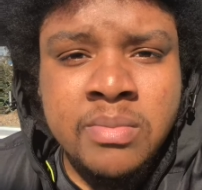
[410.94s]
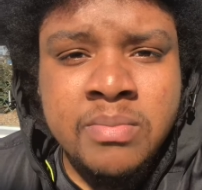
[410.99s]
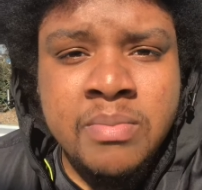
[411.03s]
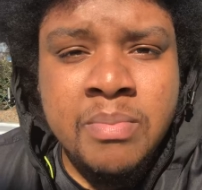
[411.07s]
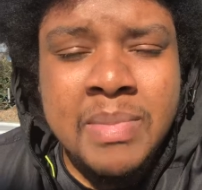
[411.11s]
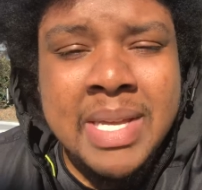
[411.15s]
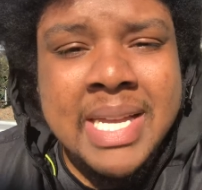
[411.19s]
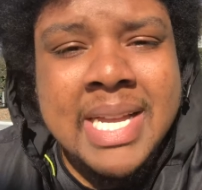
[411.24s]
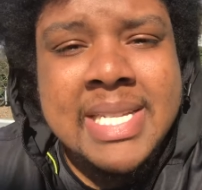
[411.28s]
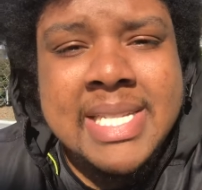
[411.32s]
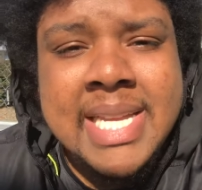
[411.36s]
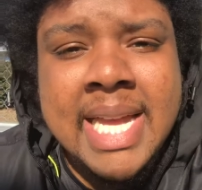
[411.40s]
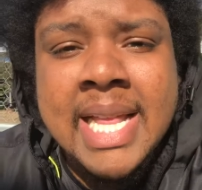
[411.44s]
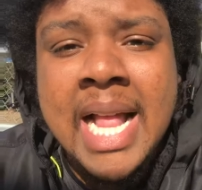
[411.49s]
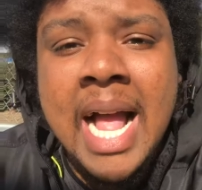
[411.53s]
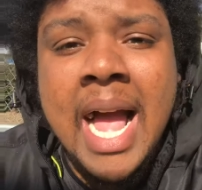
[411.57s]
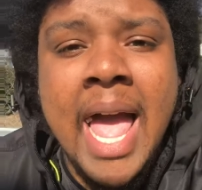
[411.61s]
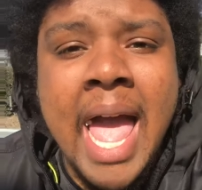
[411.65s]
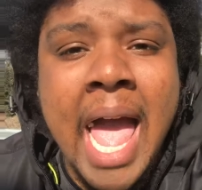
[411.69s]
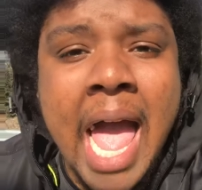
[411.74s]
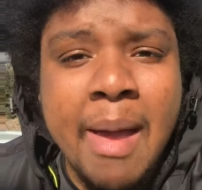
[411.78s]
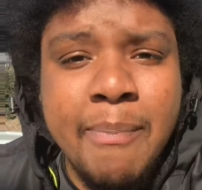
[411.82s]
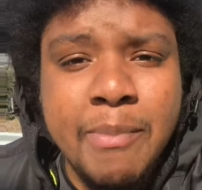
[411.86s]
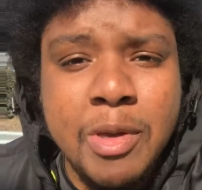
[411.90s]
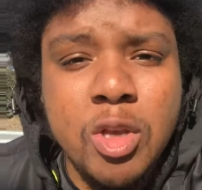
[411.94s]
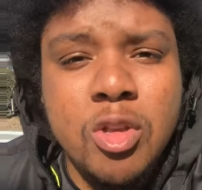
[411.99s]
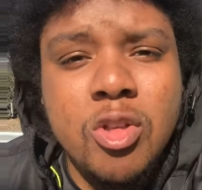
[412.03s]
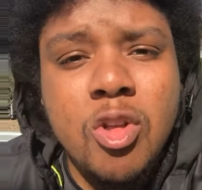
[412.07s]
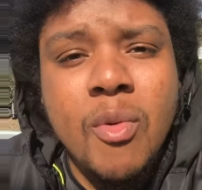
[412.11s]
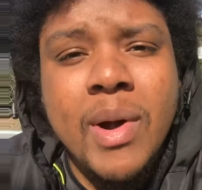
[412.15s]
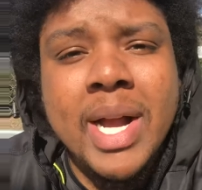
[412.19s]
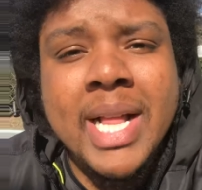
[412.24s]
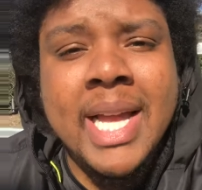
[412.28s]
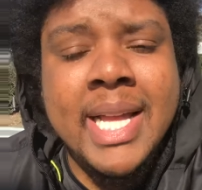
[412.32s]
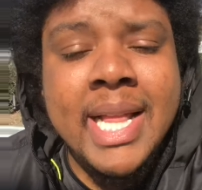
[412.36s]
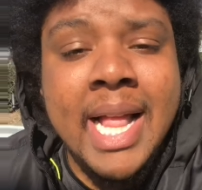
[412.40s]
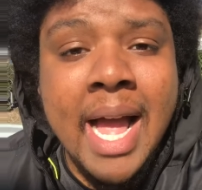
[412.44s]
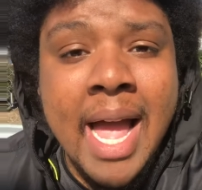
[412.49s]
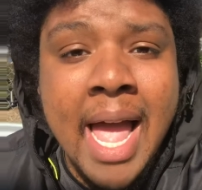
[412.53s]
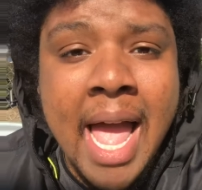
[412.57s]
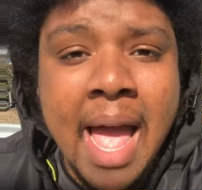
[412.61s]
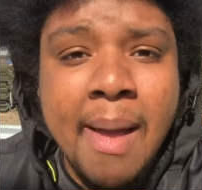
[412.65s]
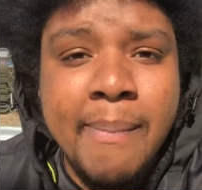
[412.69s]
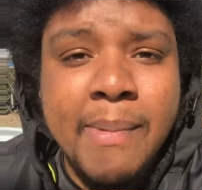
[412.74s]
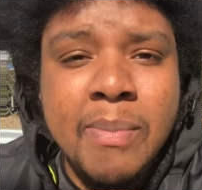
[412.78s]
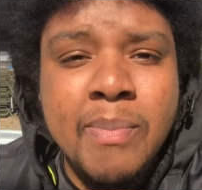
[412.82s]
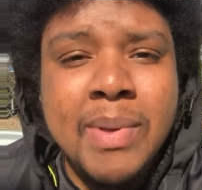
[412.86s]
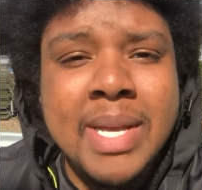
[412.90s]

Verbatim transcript: because they not happy. You know why they not happy?